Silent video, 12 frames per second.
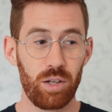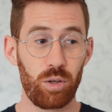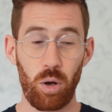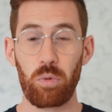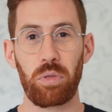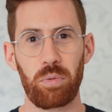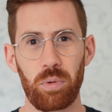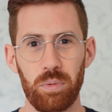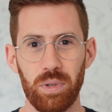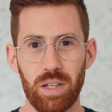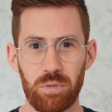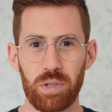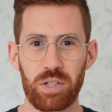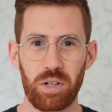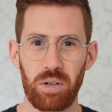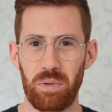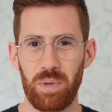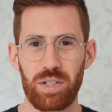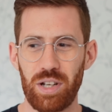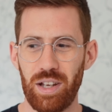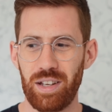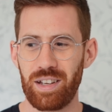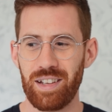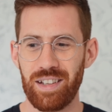go through literature, which
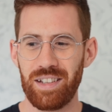I